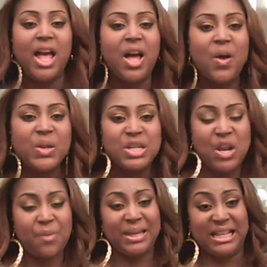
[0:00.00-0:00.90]
some
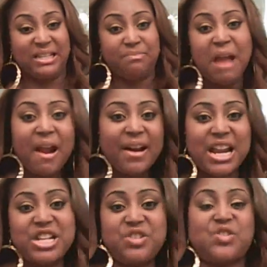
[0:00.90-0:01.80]
singles that are
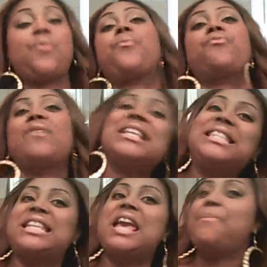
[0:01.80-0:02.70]
bitter,
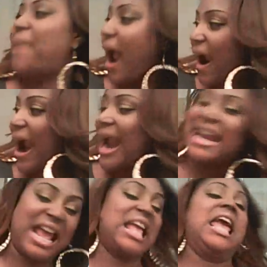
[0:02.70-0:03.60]
because
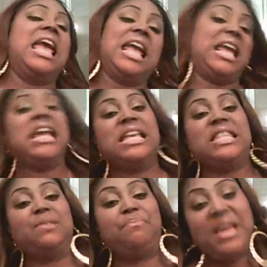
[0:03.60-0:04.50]
marriage, you're so
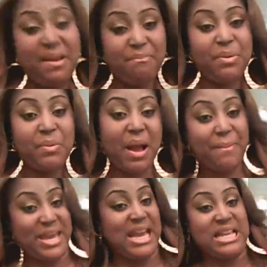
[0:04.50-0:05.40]
pressed to get
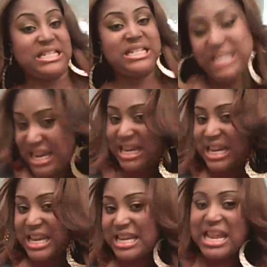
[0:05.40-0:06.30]
married, and
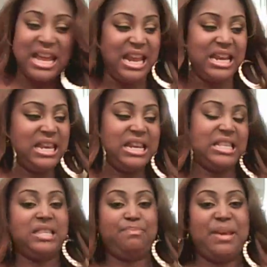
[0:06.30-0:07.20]
it's
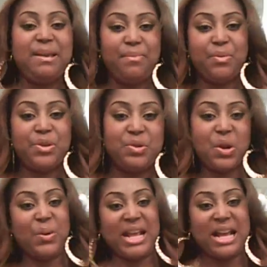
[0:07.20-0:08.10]
people up here
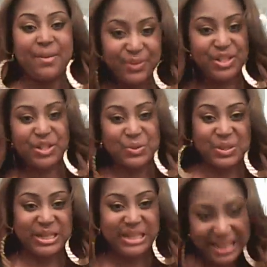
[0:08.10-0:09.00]
cheating, and
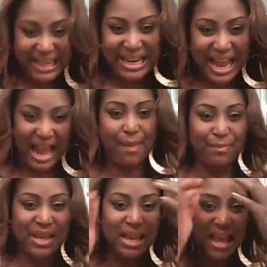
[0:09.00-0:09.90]
it is people,
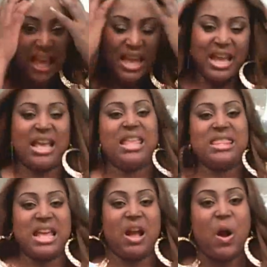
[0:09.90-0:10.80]
they come to
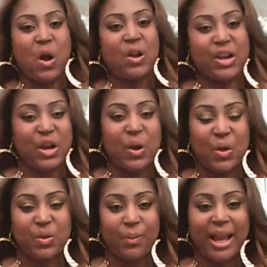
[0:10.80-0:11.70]
church looking
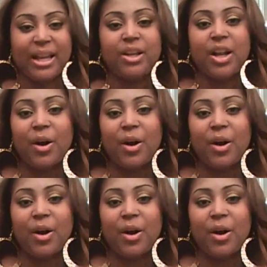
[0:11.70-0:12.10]
happy,